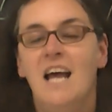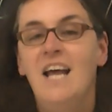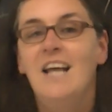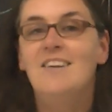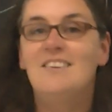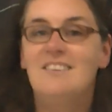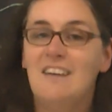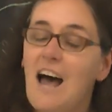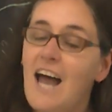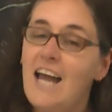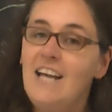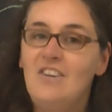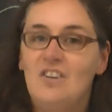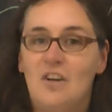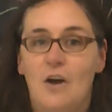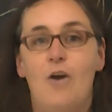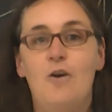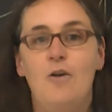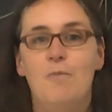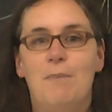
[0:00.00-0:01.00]

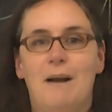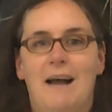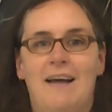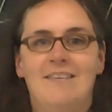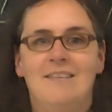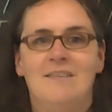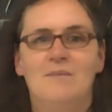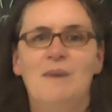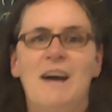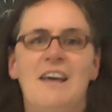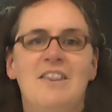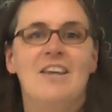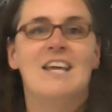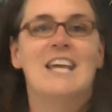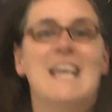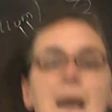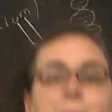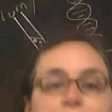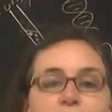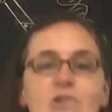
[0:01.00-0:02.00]
Cytoplasm, where the
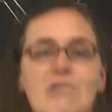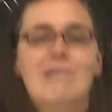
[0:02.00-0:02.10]
chemical